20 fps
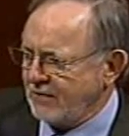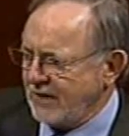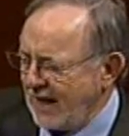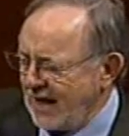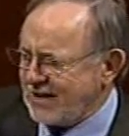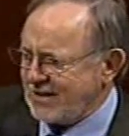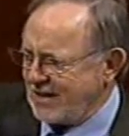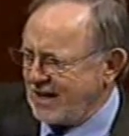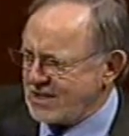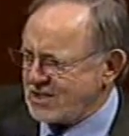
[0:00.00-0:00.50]

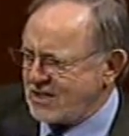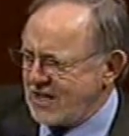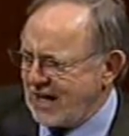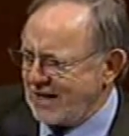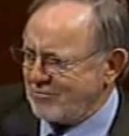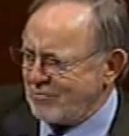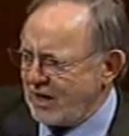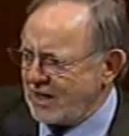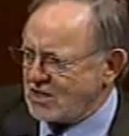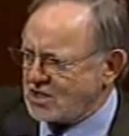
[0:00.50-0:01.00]
That does
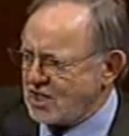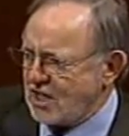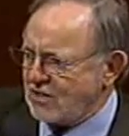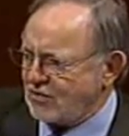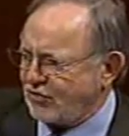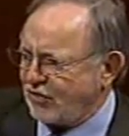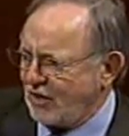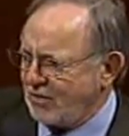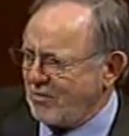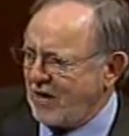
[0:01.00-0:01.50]
not make
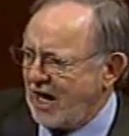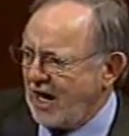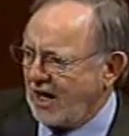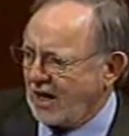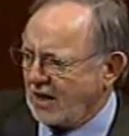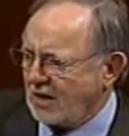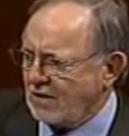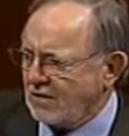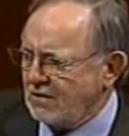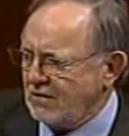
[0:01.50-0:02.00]
sense for
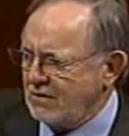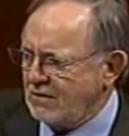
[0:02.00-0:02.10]
America.